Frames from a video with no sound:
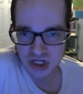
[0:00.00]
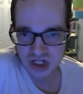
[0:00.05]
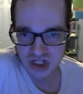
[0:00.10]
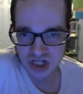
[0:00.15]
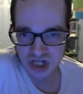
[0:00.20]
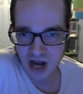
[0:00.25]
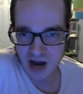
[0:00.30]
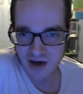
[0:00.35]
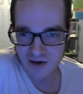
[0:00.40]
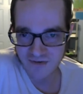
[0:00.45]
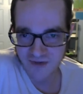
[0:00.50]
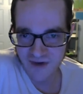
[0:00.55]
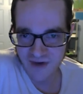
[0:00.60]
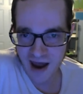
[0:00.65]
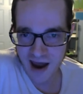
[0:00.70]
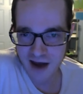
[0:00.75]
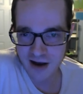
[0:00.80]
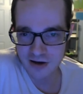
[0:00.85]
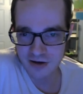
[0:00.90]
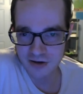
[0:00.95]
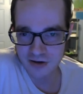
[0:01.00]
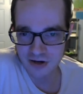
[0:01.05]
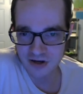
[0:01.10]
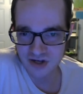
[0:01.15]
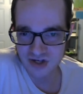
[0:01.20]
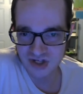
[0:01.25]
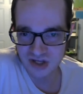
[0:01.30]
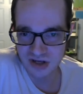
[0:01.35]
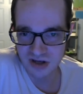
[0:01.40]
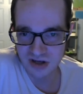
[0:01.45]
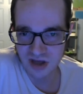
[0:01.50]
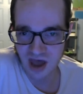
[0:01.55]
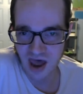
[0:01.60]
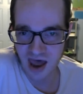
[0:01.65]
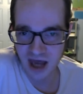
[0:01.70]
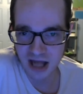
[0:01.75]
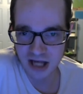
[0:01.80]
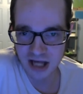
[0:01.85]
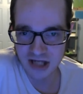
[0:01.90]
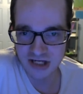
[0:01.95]
Shout Factory
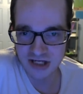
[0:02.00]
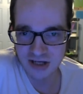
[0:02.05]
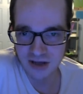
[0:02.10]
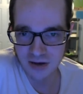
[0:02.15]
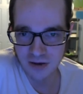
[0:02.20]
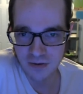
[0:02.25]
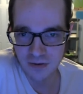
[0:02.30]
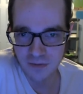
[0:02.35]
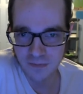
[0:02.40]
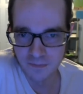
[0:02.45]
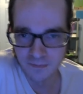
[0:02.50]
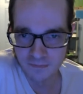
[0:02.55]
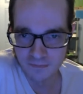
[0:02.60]
Select,